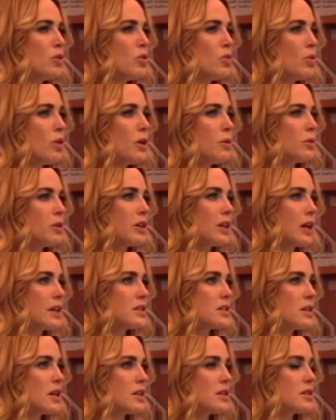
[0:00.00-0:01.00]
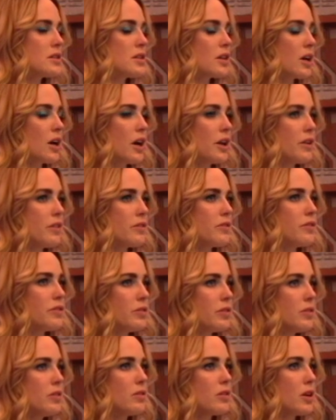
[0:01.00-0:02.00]
one, we like sensed the kind
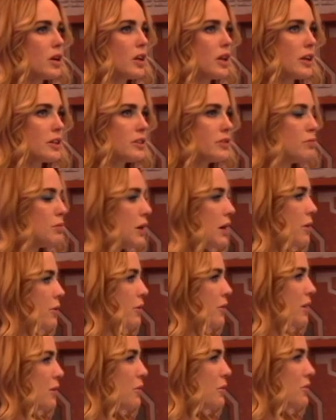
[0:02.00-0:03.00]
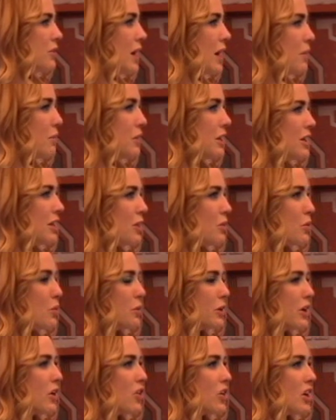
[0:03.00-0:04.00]
of collective power that was happening, like when
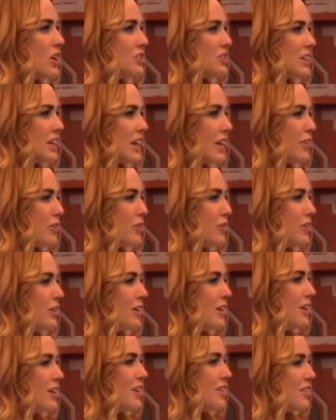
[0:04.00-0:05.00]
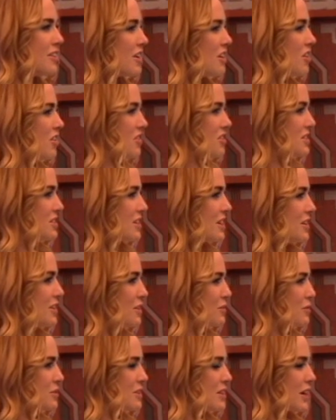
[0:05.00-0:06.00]
we all got together, and then all of a sudden
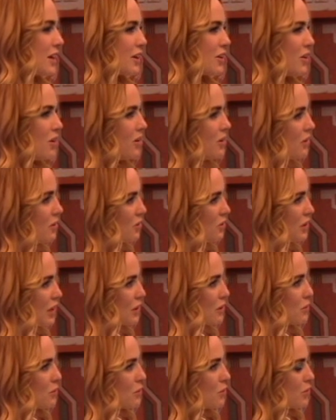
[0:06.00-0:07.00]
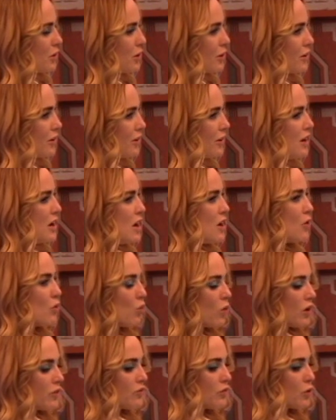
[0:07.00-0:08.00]
it was like, oh, like we're
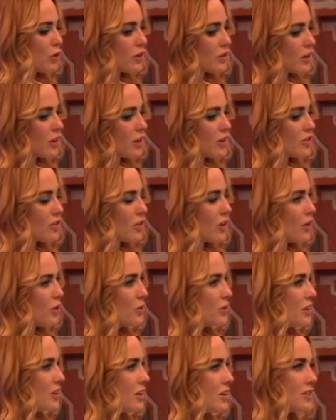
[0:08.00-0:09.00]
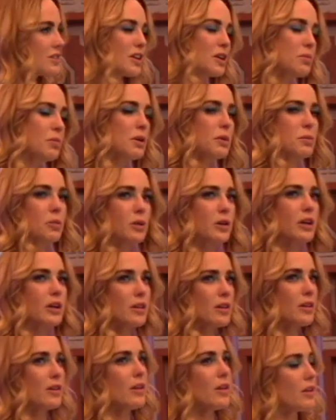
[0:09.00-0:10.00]
one voice on its own, and it's like people
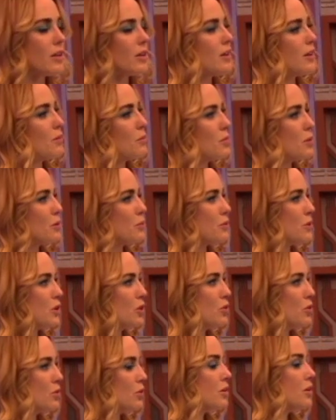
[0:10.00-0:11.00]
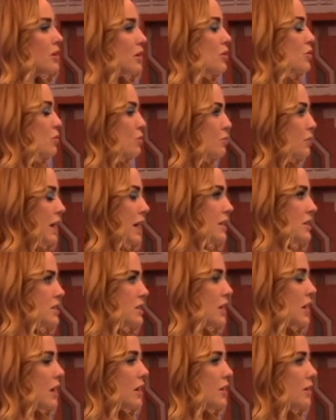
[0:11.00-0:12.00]
can, but when you band
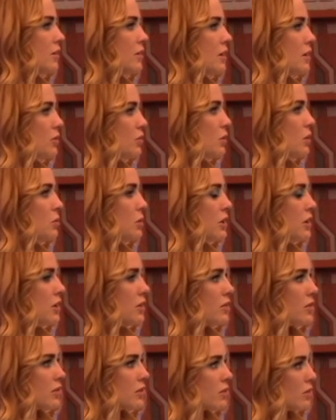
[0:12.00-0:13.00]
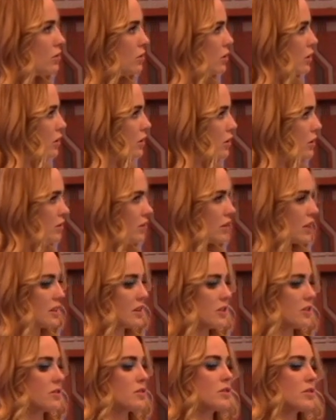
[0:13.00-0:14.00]
together as women, it's like
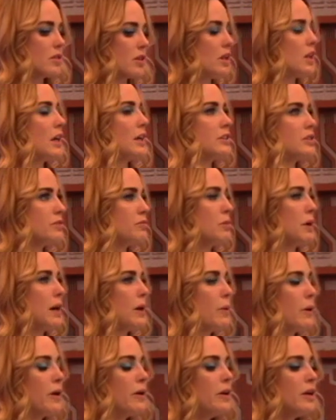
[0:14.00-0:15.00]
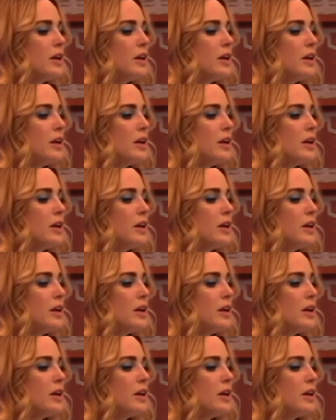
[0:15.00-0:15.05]
this collective power.